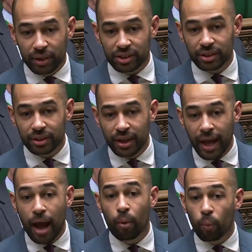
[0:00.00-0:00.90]
in prison,
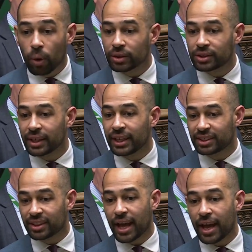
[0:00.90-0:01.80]
and what
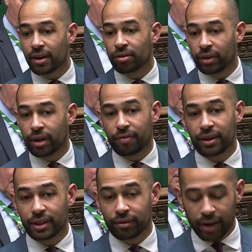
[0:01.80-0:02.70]
is their
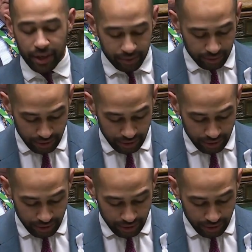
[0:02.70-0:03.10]
reoffending rate?